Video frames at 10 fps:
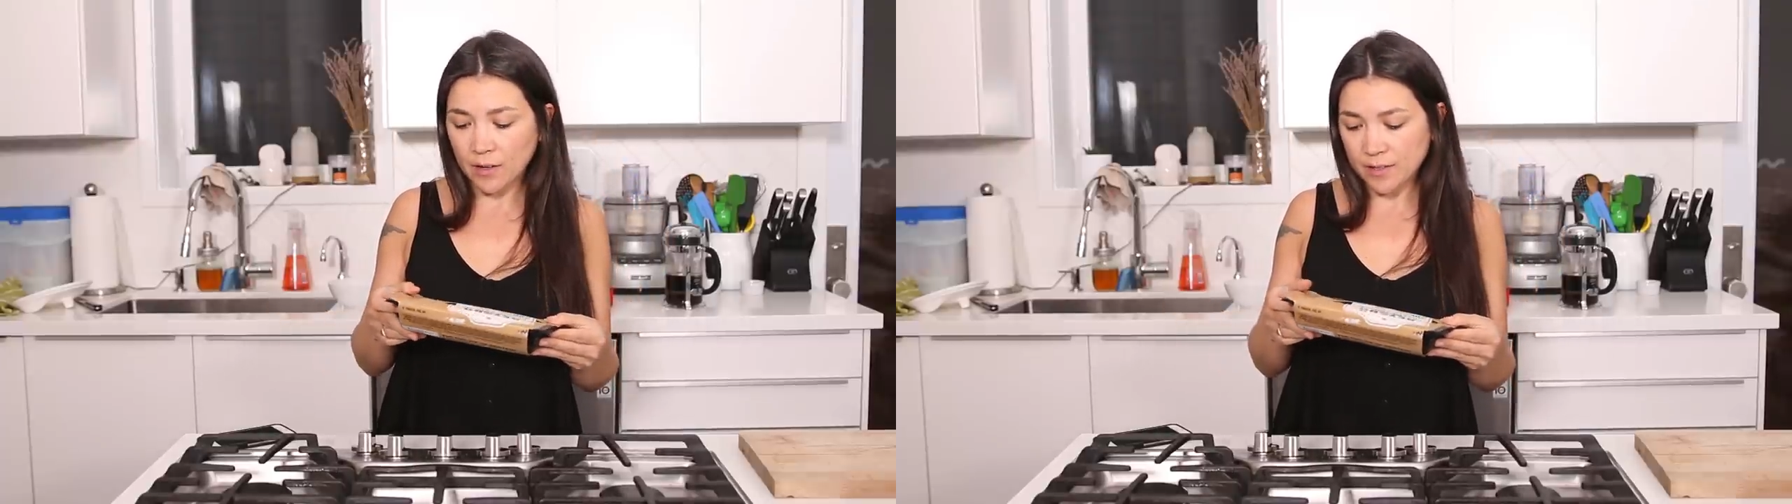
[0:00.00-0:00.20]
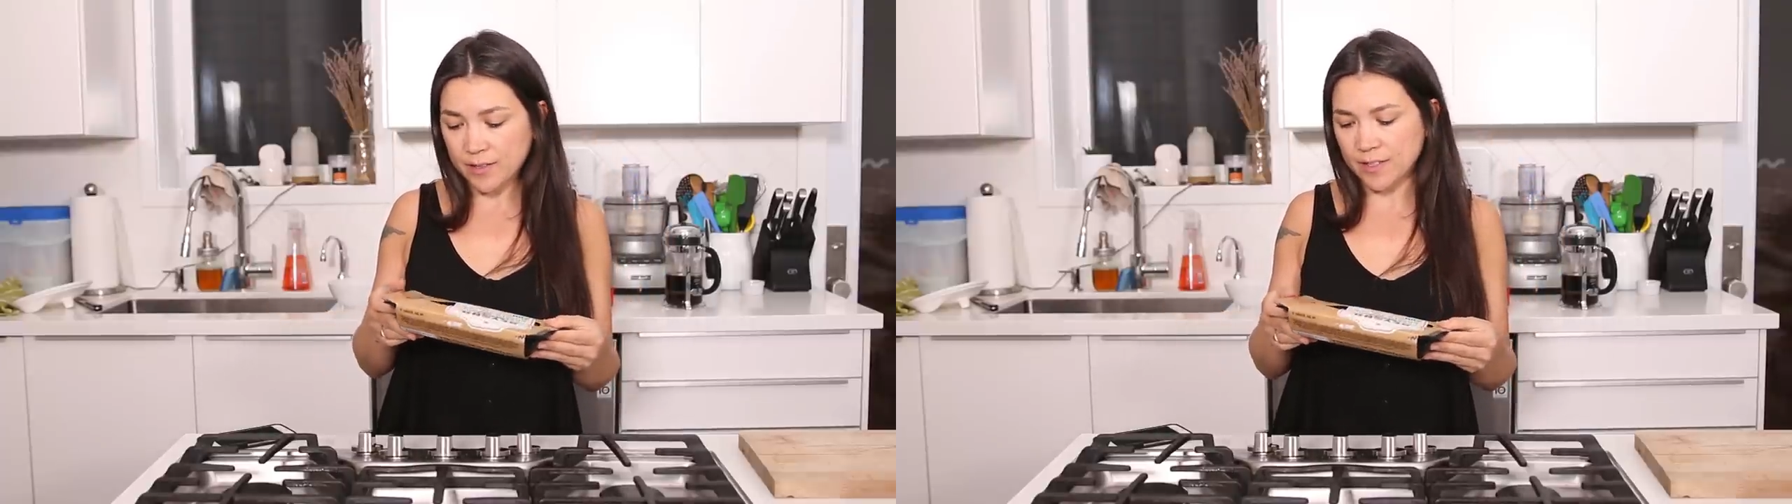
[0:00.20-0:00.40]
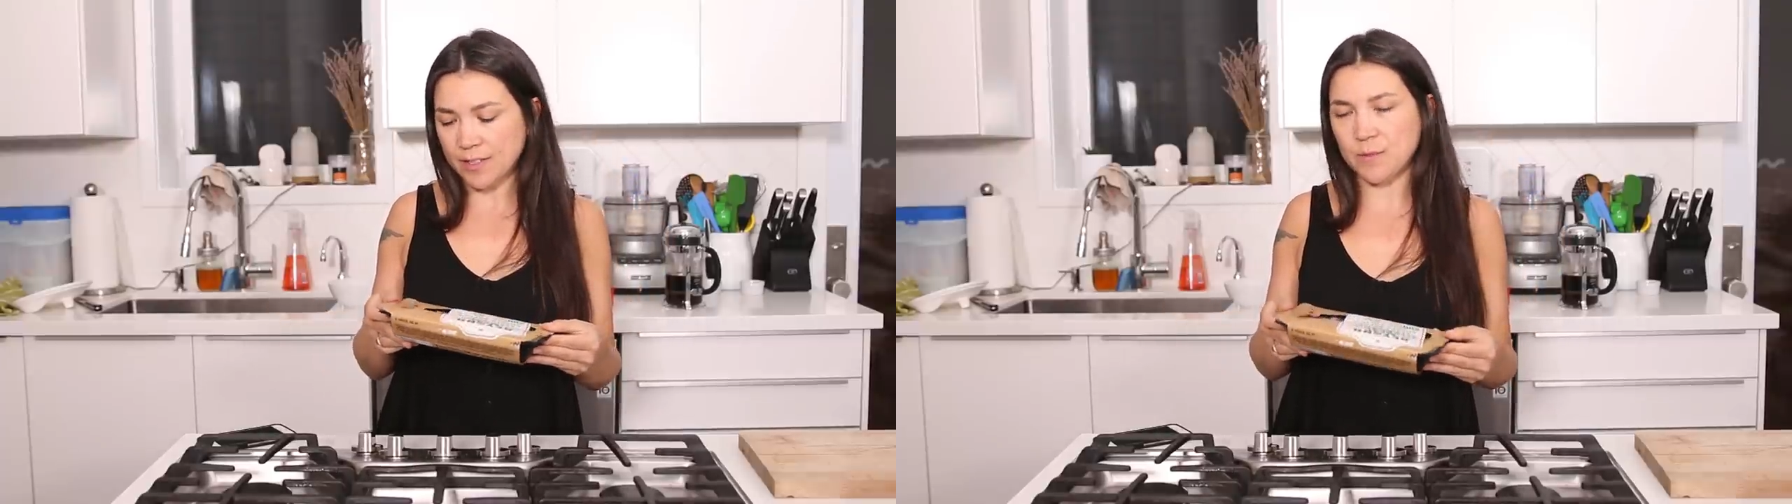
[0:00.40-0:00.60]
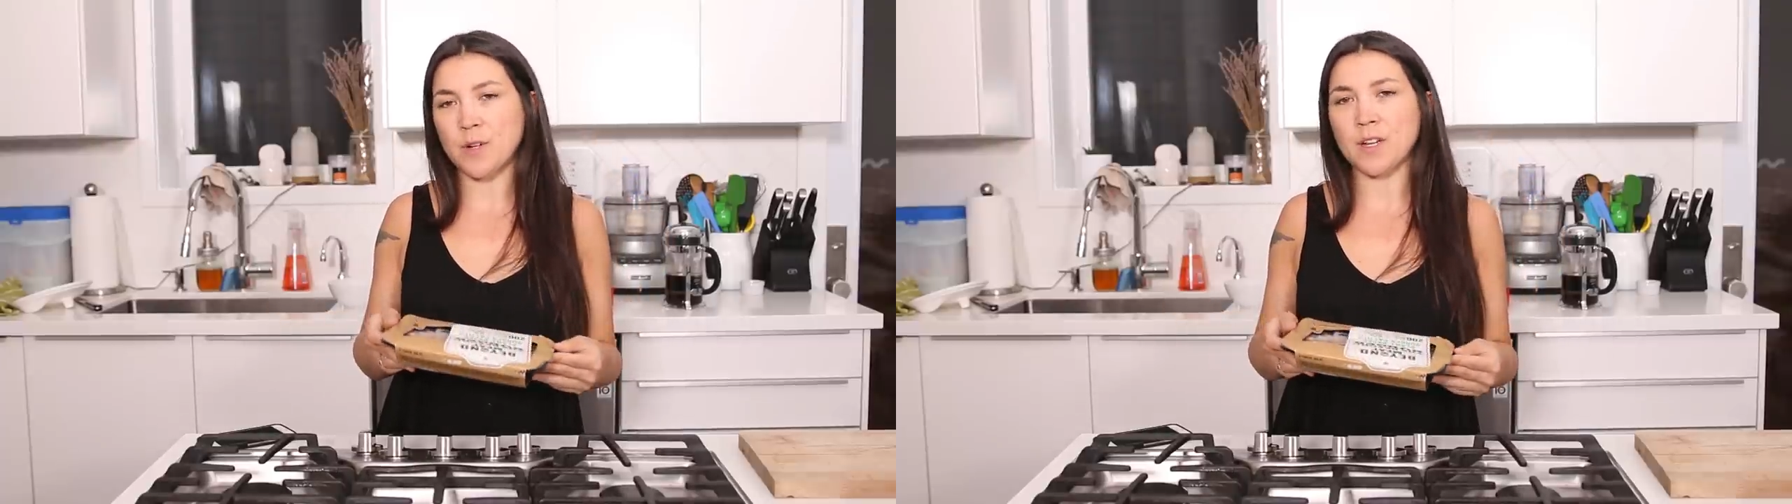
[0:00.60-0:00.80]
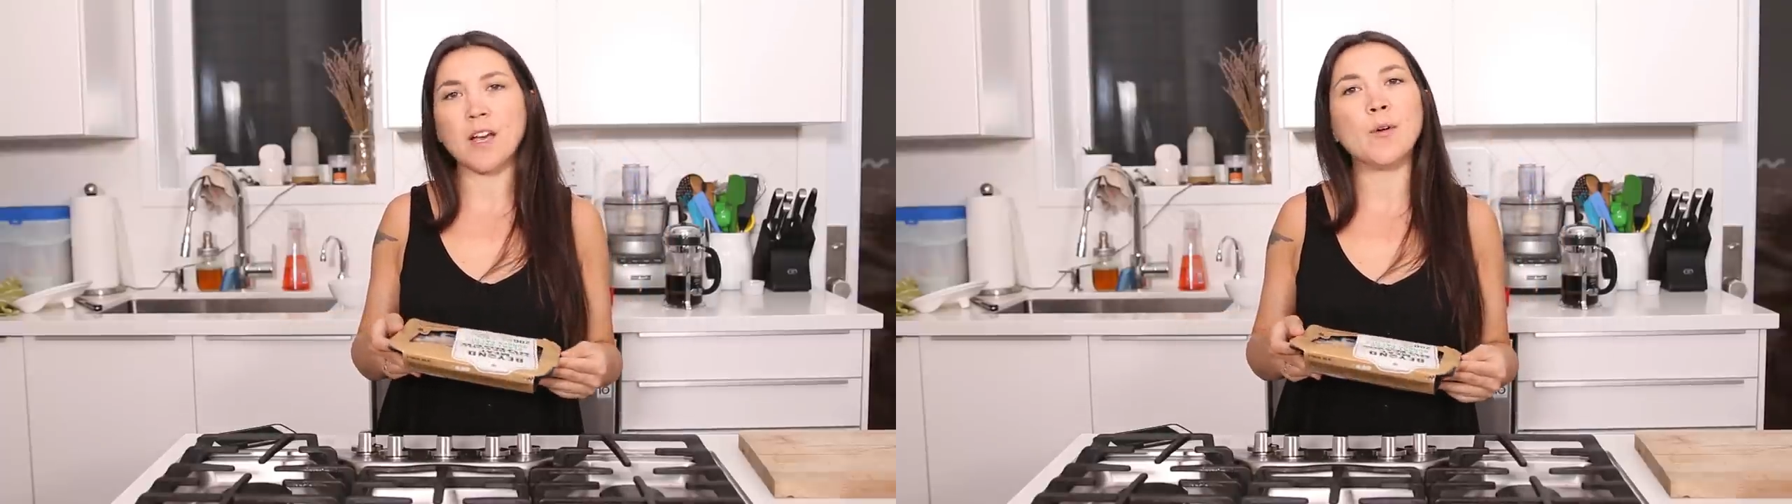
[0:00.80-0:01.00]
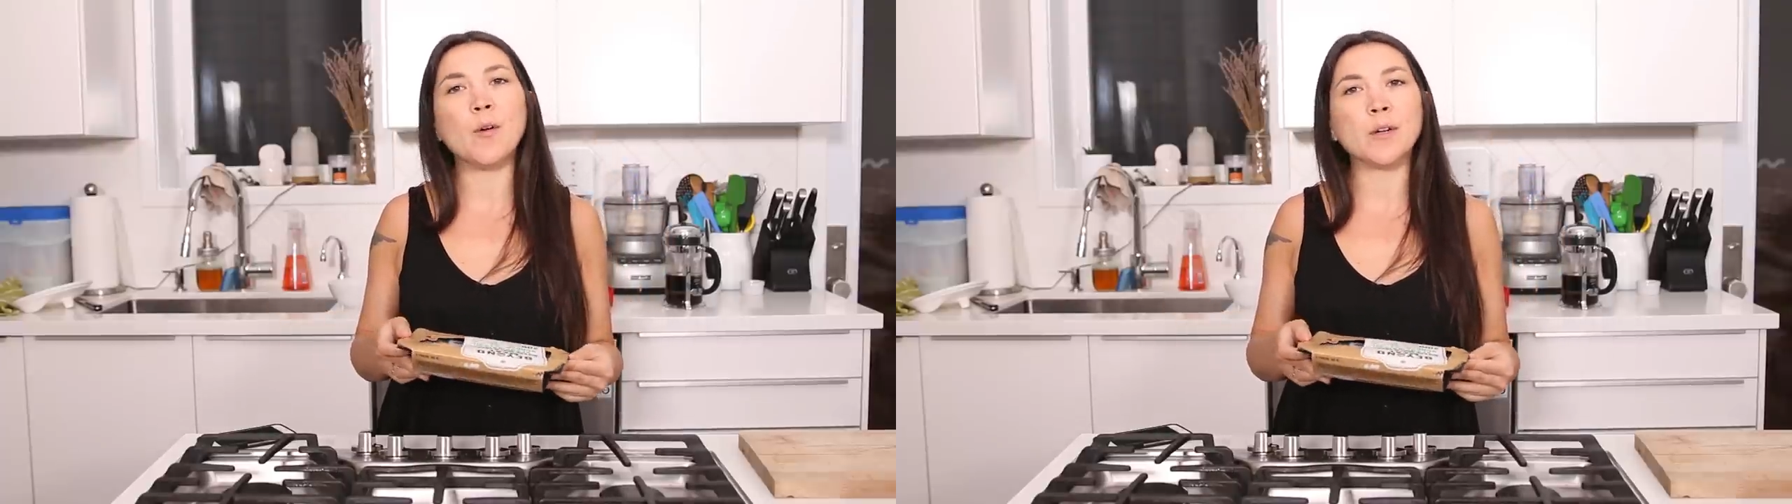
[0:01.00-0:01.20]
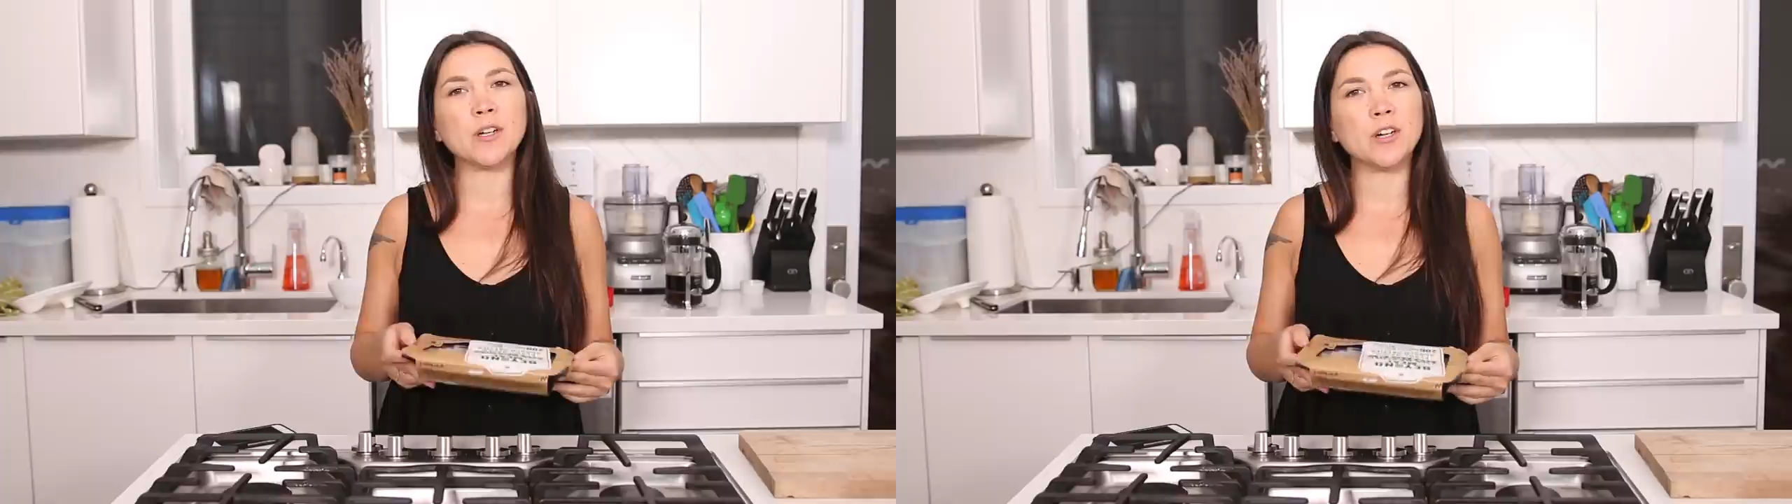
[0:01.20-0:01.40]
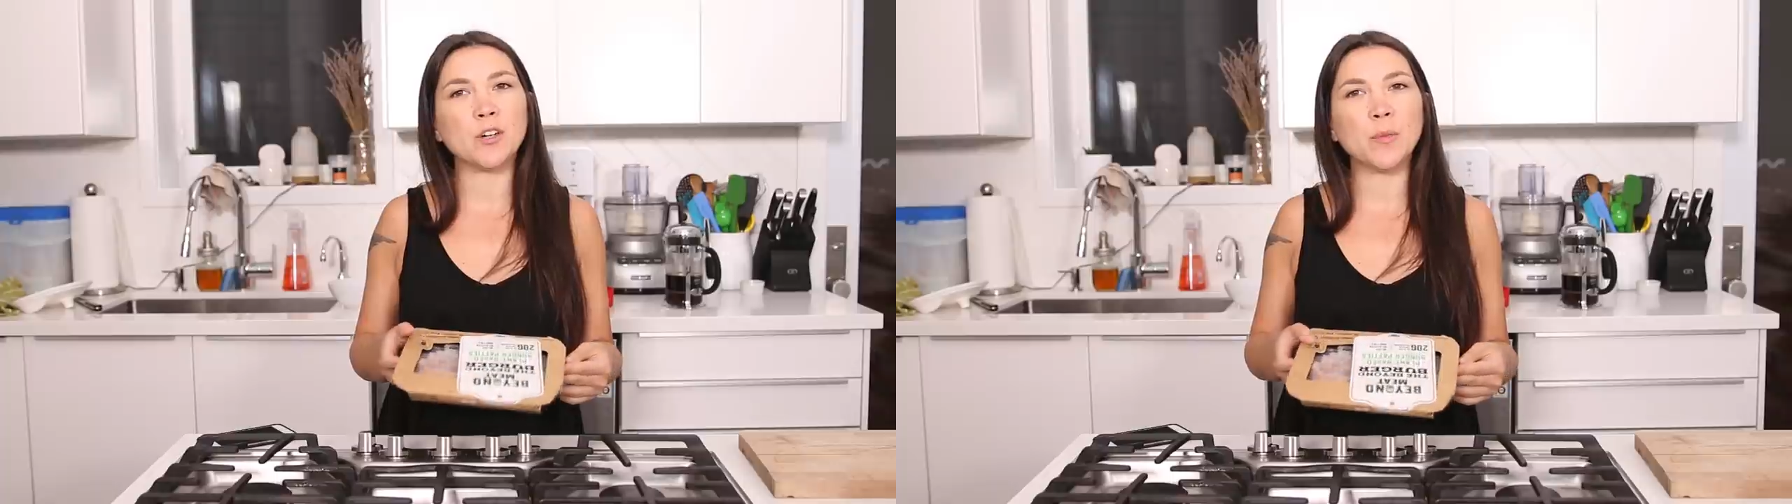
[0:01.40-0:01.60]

honestly didn't want to come home and cook,